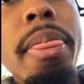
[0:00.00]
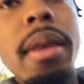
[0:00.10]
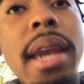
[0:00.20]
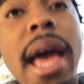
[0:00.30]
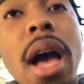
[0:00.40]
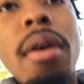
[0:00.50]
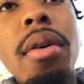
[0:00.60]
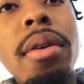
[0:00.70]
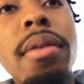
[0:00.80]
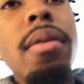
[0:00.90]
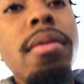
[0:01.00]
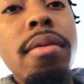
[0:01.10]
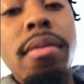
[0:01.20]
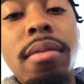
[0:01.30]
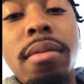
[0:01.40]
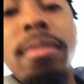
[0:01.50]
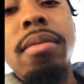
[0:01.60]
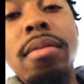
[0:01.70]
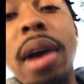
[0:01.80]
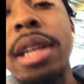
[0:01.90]
Now,
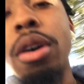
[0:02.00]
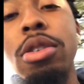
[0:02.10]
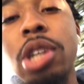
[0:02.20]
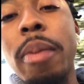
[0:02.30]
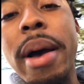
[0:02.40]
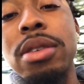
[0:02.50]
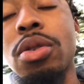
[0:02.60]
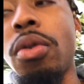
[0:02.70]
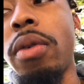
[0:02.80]
I told y'all about school.